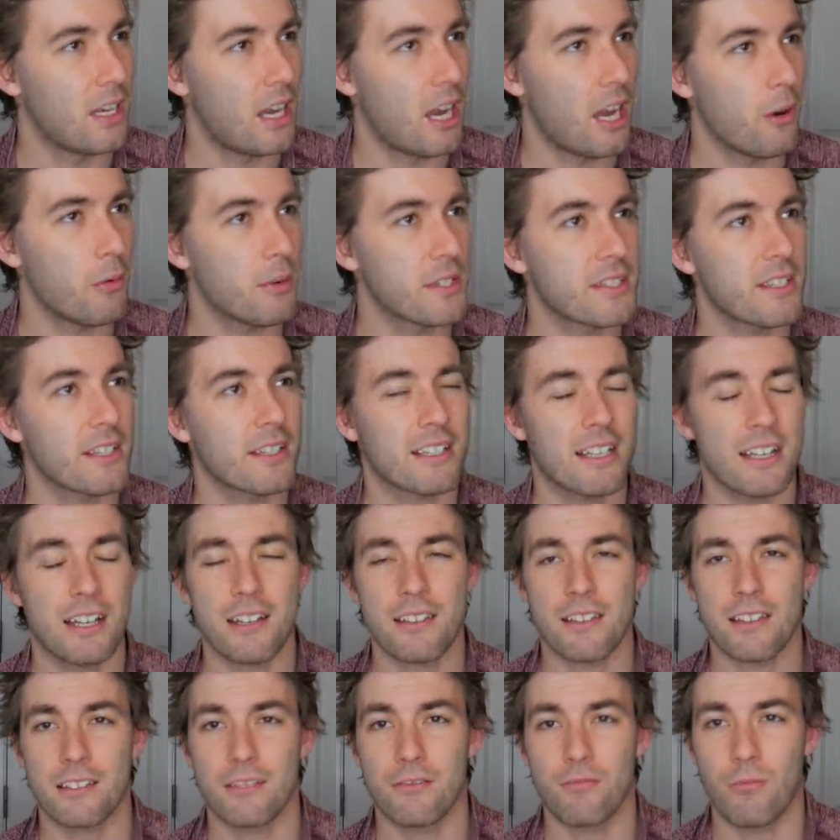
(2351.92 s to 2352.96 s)
always liked
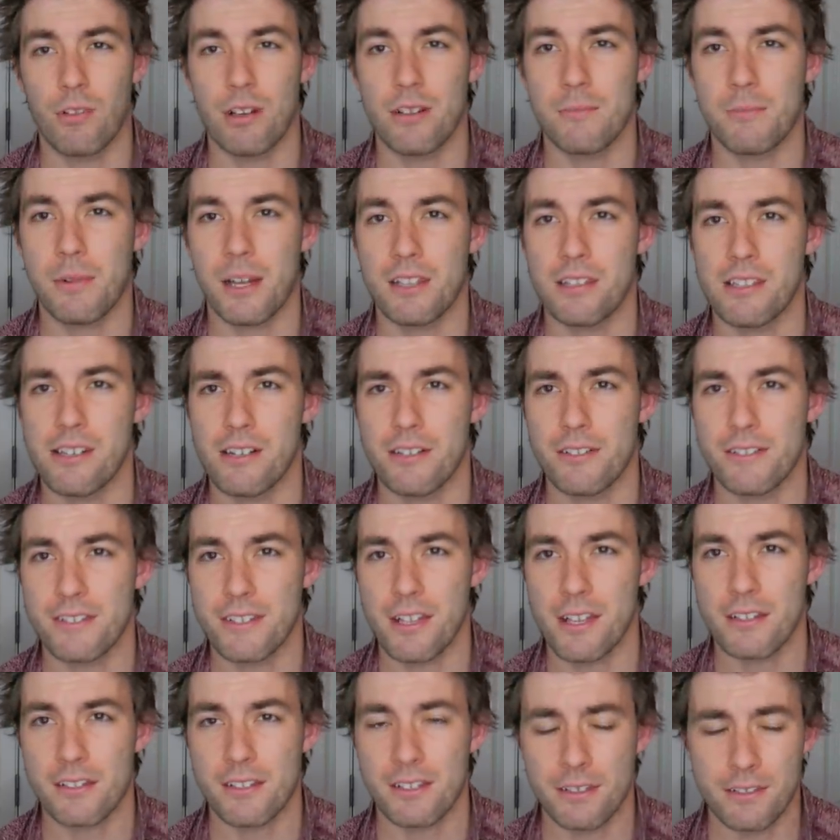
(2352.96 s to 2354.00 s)
anything written by Leonard
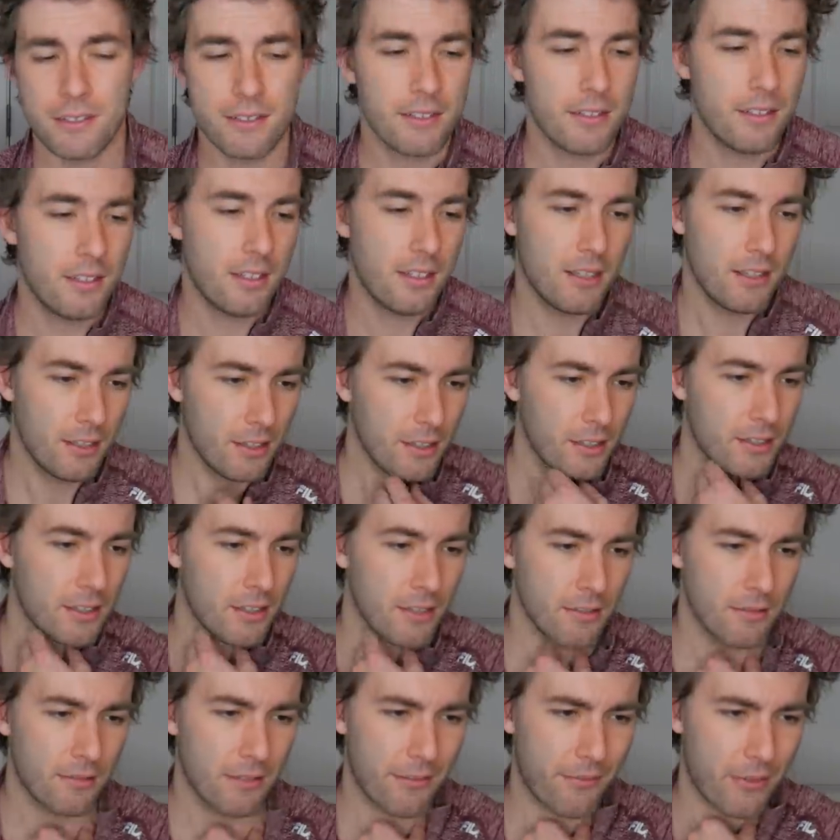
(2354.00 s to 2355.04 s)
Susskind.
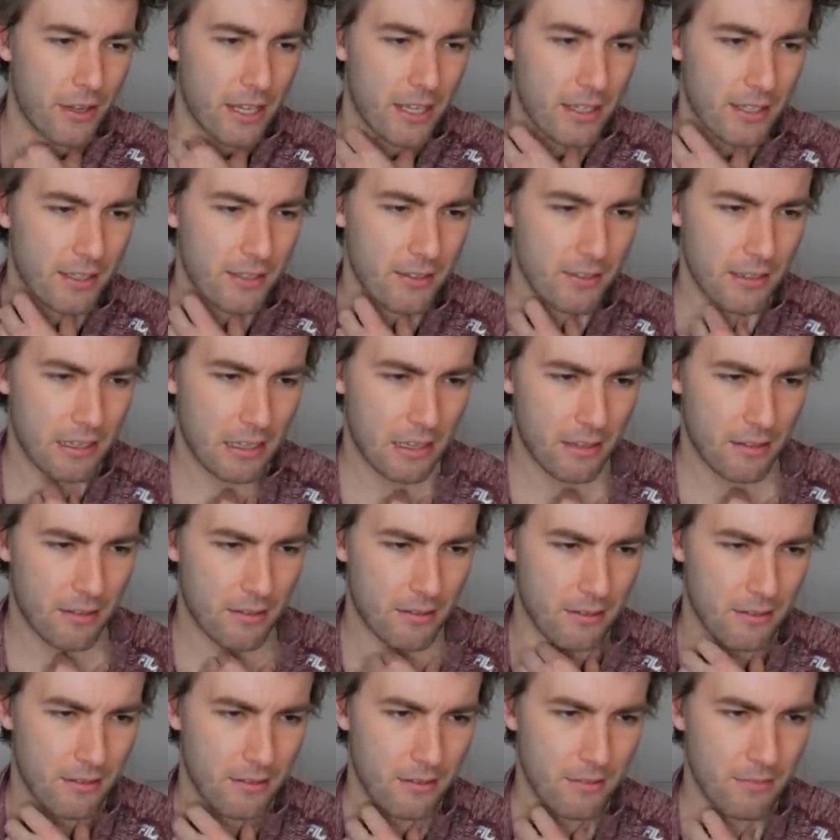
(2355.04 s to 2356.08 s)
Those
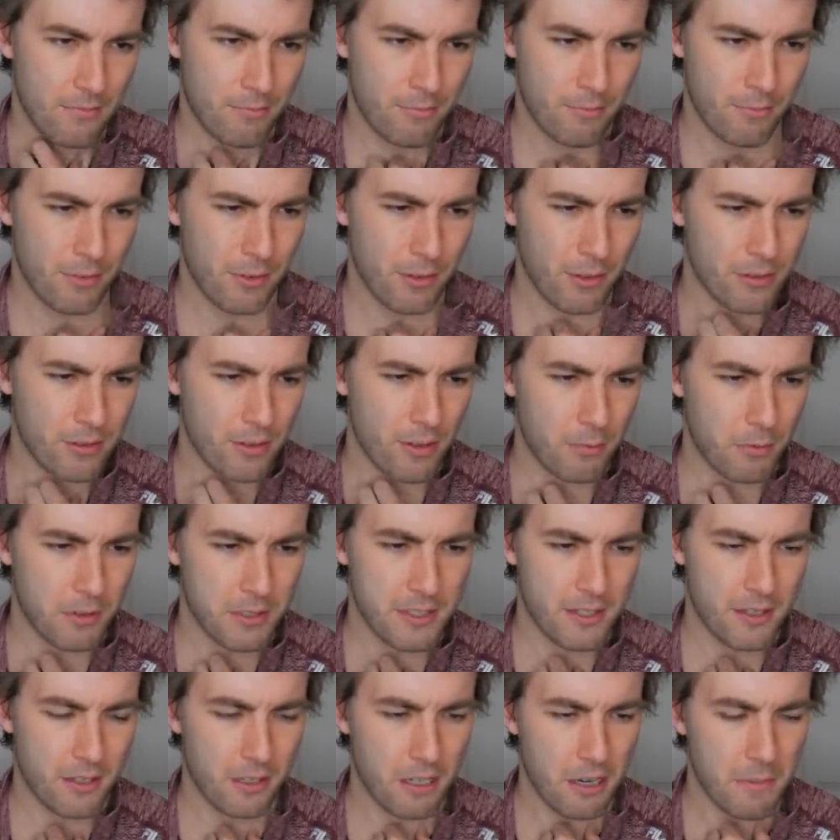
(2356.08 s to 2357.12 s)
are the
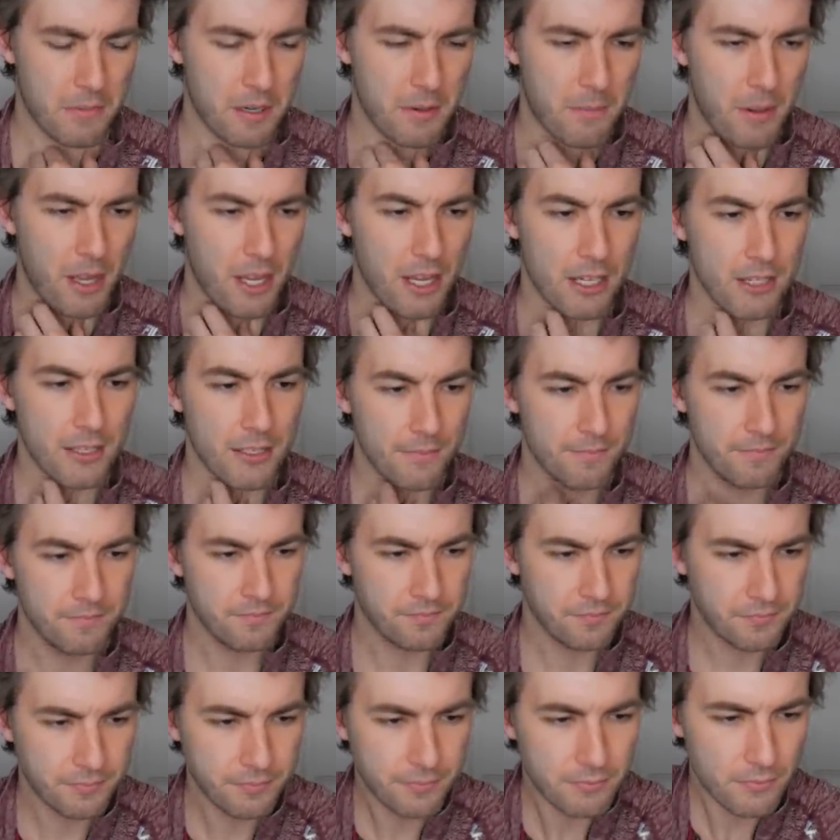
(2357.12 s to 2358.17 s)
ones that are coming to mind.
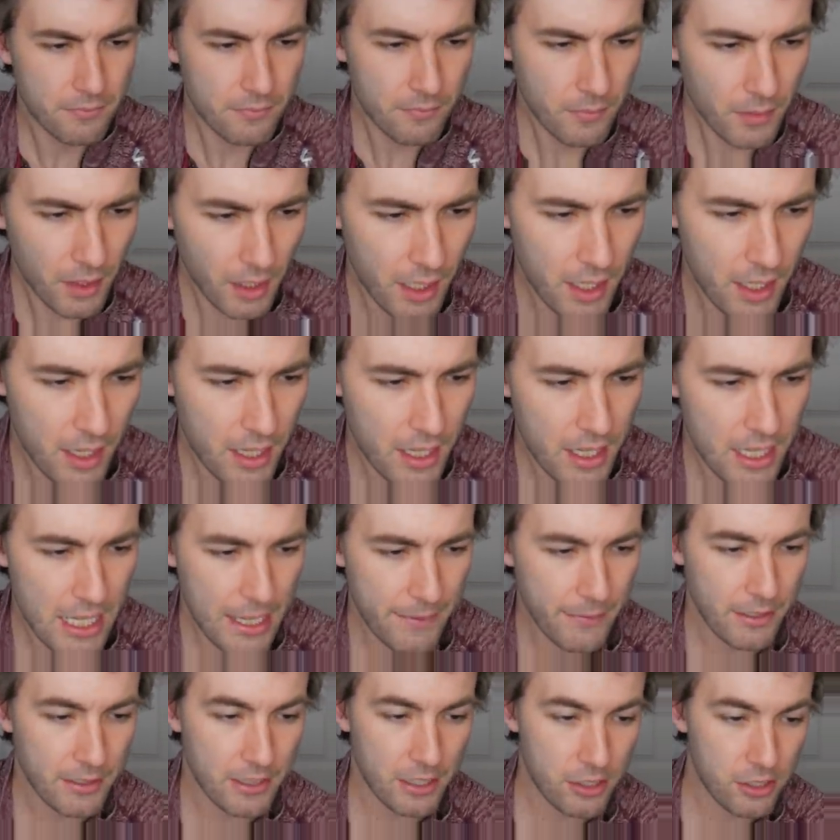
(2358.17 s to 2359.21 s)

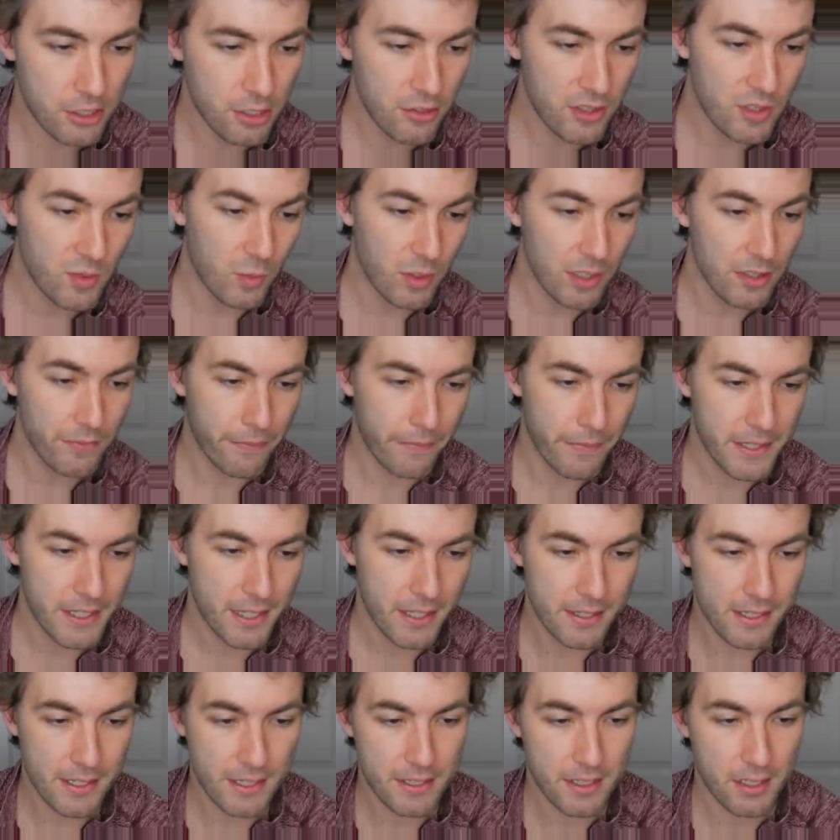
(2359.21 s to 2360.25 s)
If you have to choose one
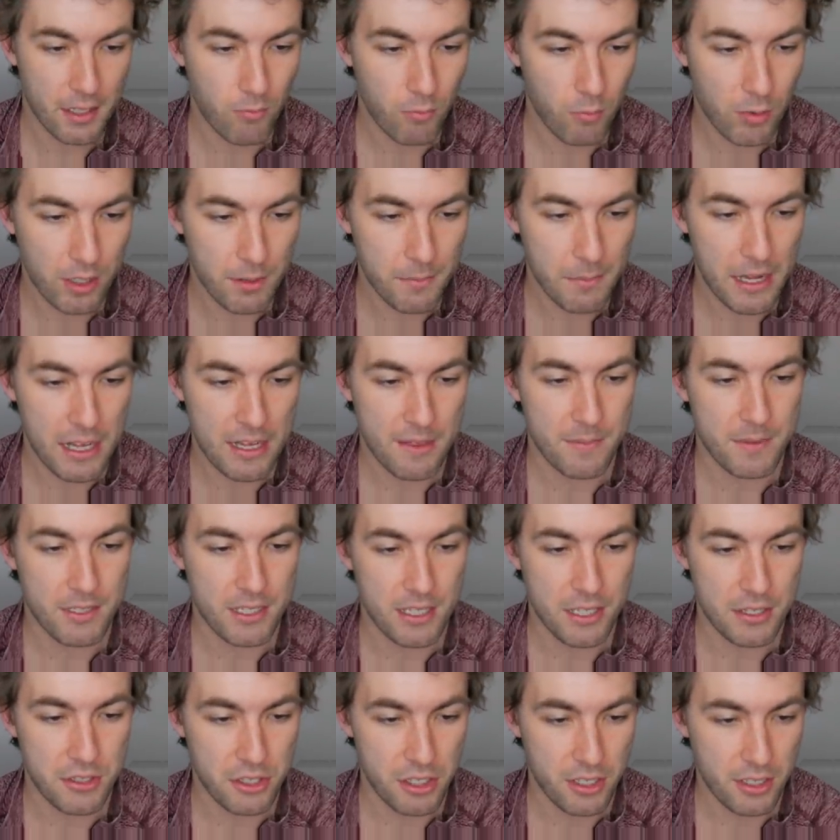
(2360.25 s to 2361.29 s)
physicist and one
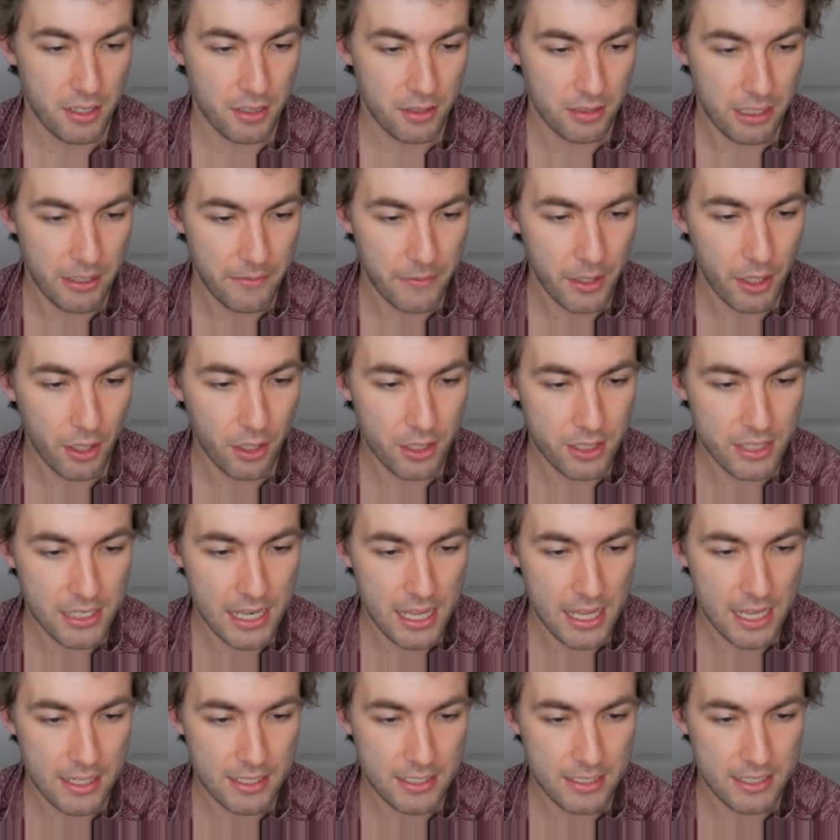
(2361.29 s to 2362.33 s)
mathematician, living or
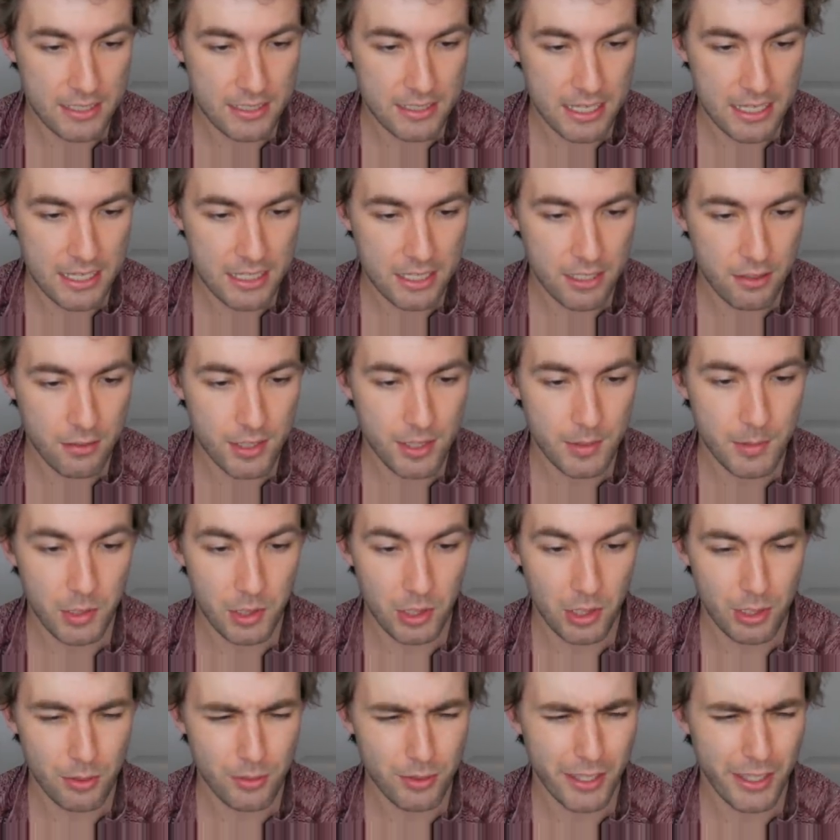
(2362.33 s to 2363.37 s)
dead, to take you to a
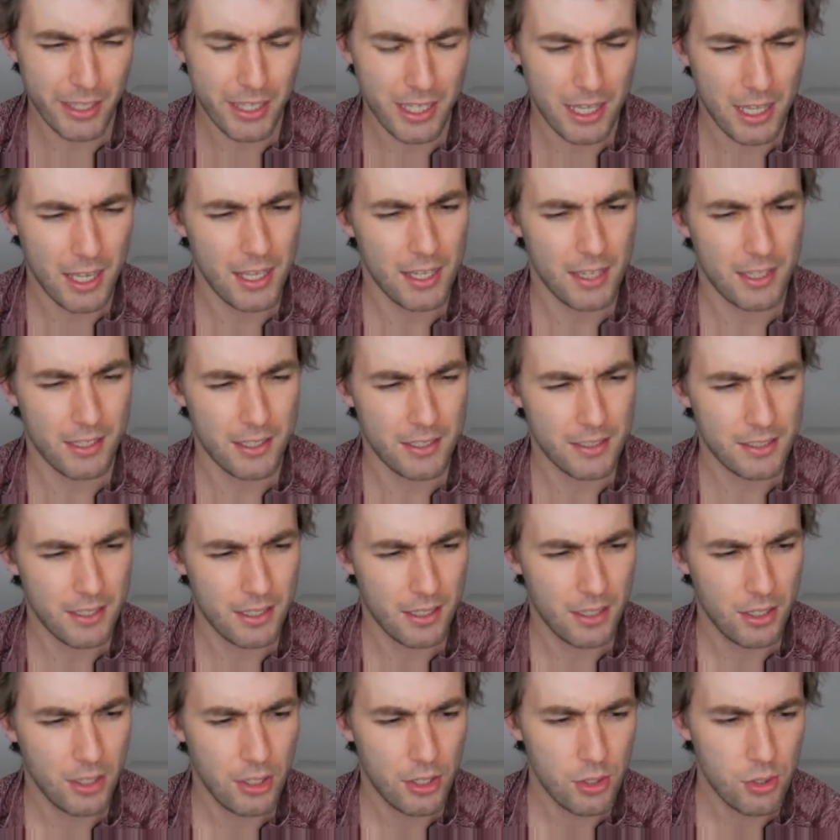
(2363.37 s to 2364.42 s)
lonely island,
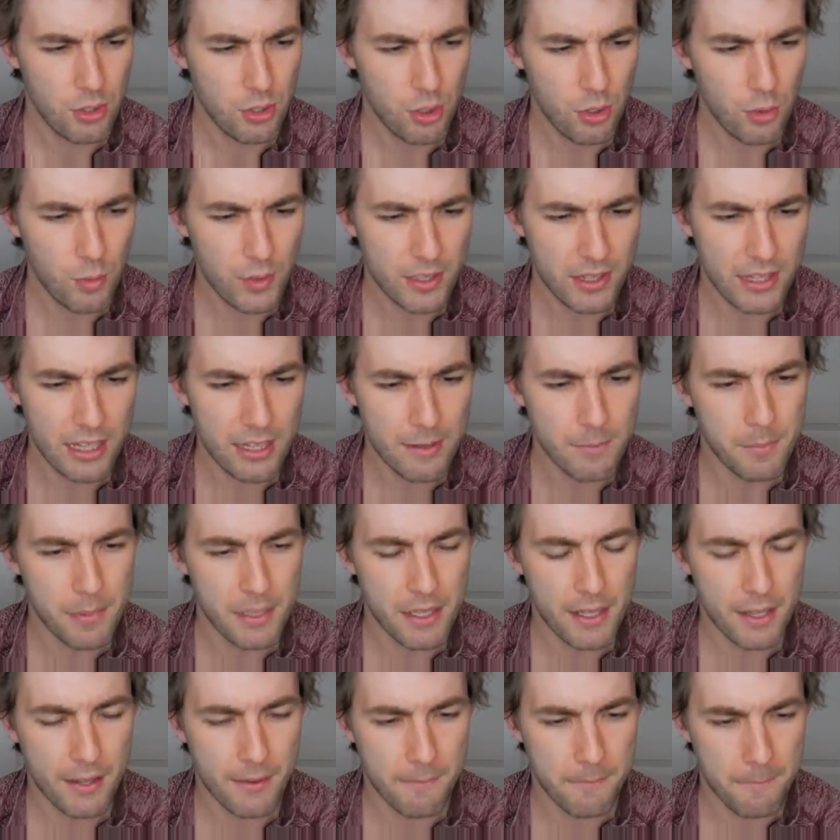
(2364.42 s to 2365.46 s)
who would they
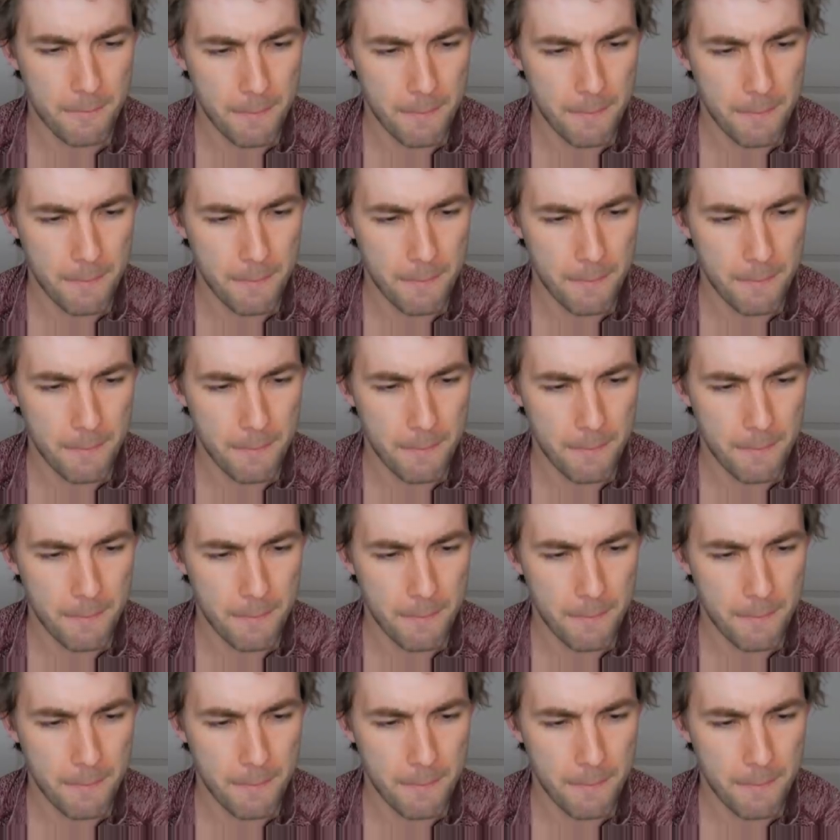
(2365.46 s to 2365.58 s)
be?